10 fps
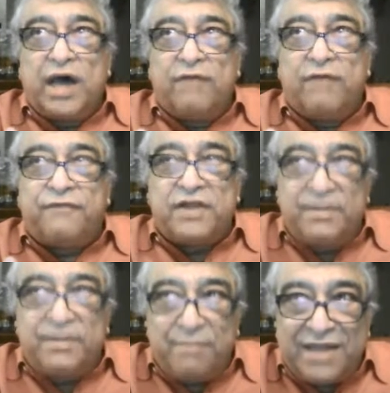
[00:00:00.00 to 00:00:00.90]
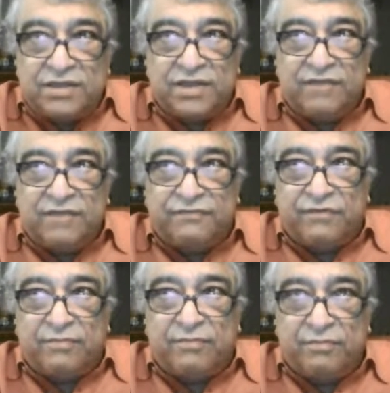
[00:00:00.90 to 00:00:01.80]
fundamentally
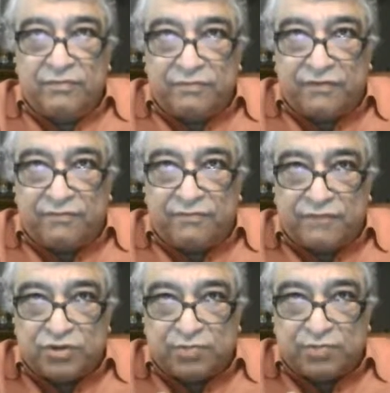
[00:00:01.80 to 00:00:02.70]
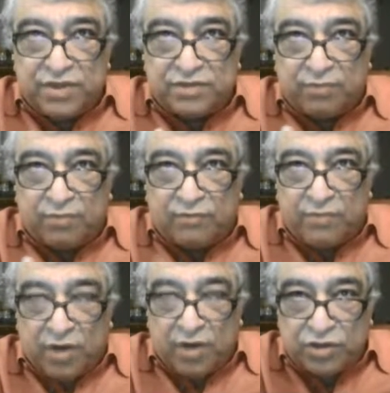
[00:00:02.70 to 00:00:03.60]
from from first principle,
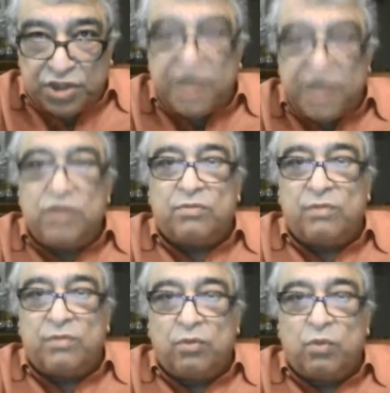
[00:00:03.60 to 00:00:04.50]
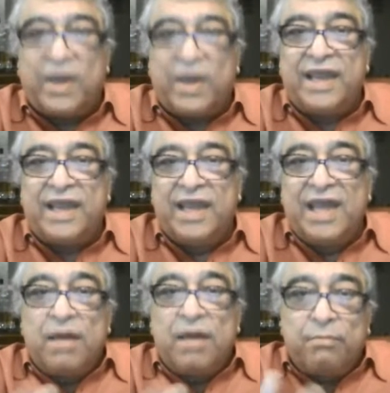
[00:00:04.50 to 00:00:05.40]
from a continuum way,
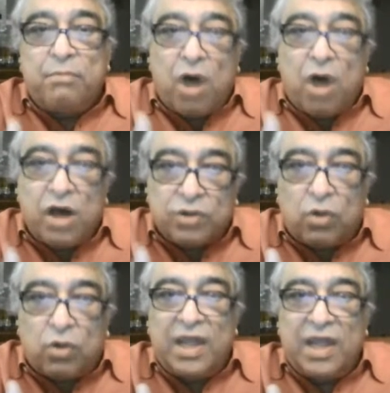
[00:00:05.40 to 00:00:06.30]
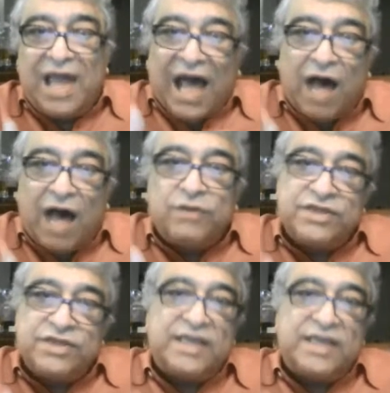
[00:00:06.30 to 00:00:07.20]
model how
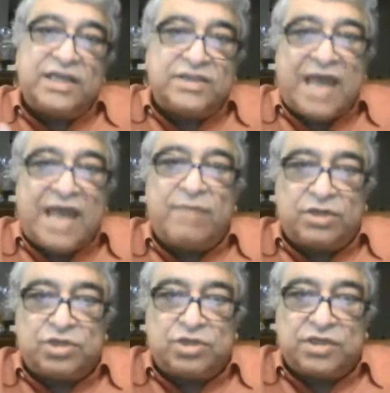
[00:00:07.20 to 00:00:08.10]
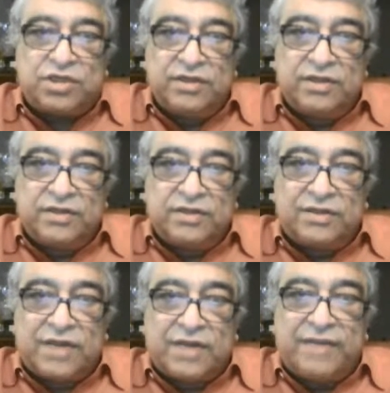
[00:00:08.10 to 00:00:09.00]
this thing gets damaged.
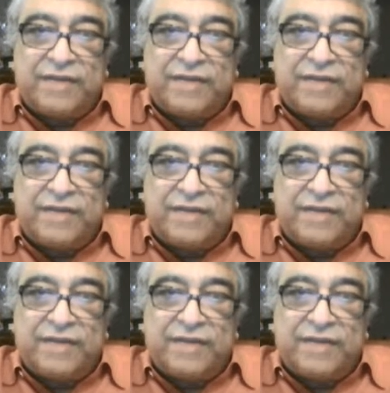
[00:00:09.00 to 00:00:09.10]
Okay,